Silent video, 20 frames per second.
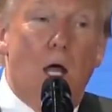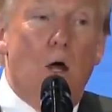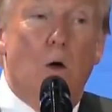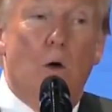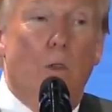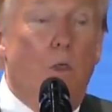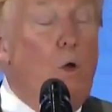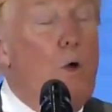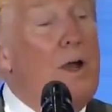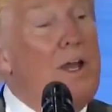
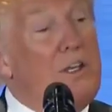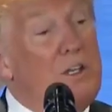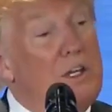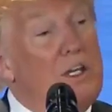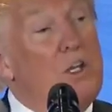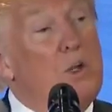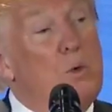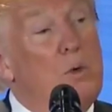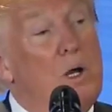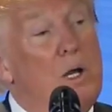Although I
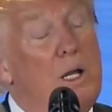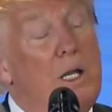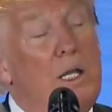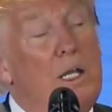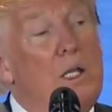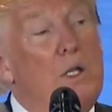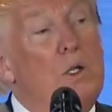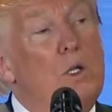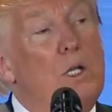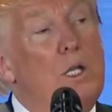tell you what,
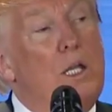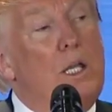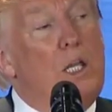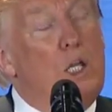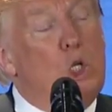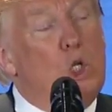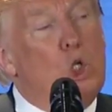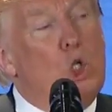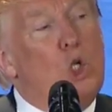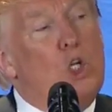
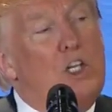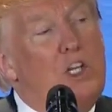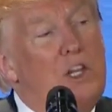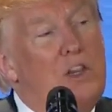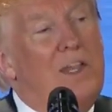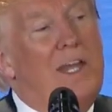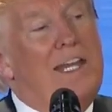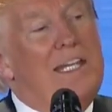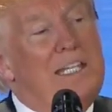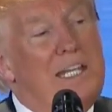he looked
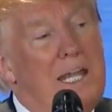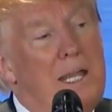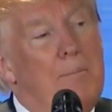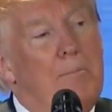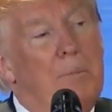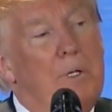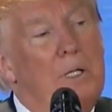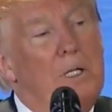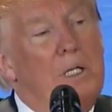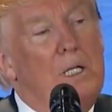at that
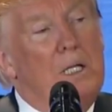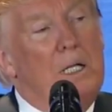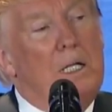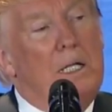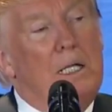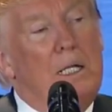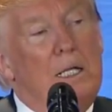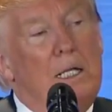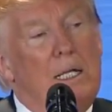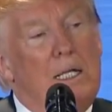tape,
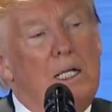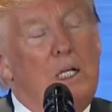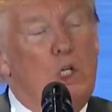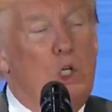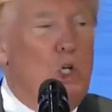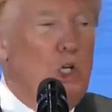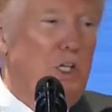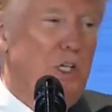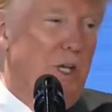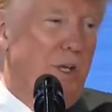he
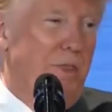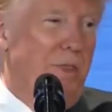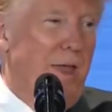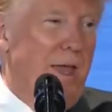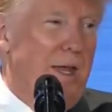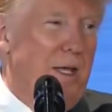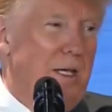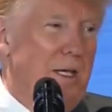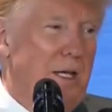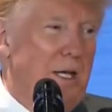looked at
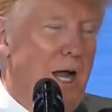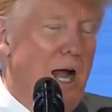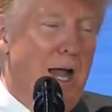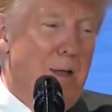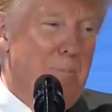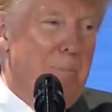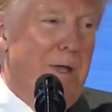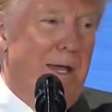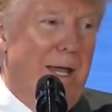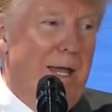that
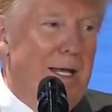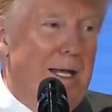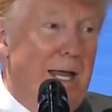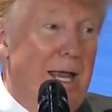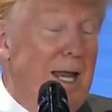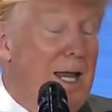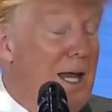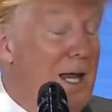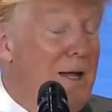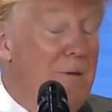iPad,
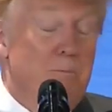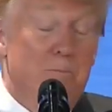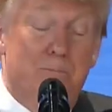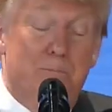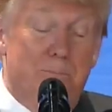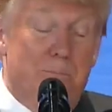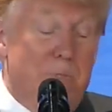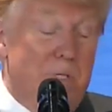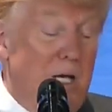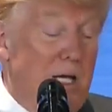and I'm
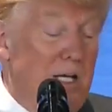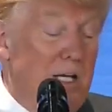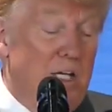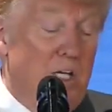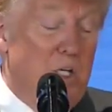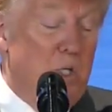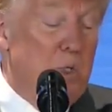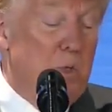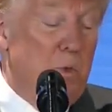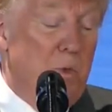
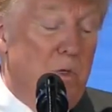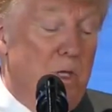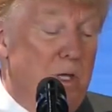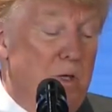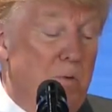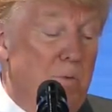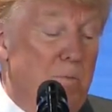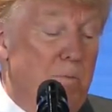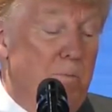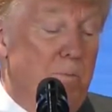telling you,
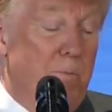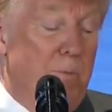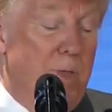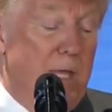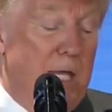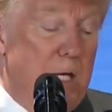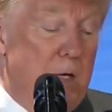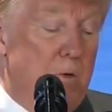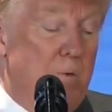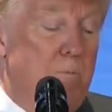
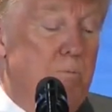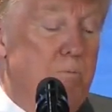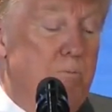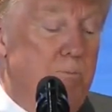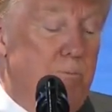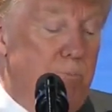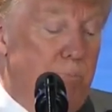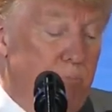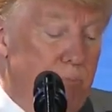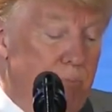they
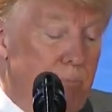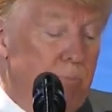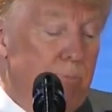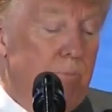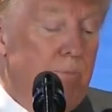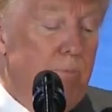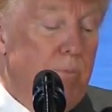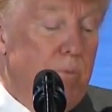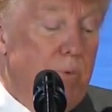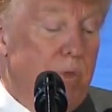
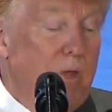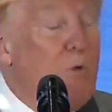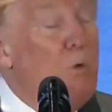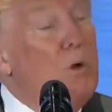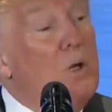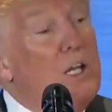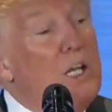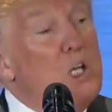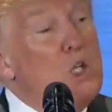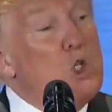
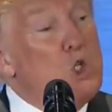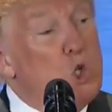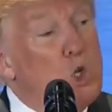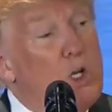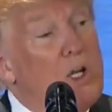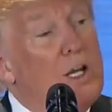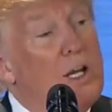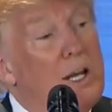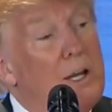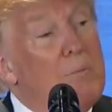really
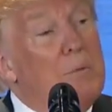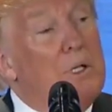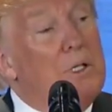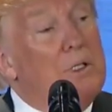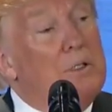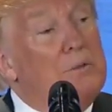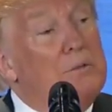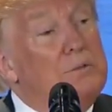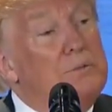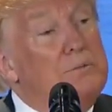enjoyed it, I
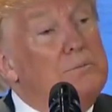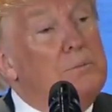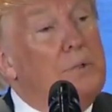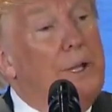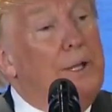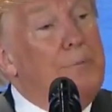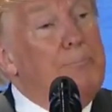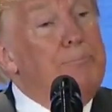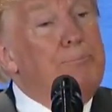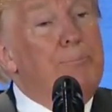believe,
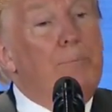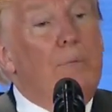okay?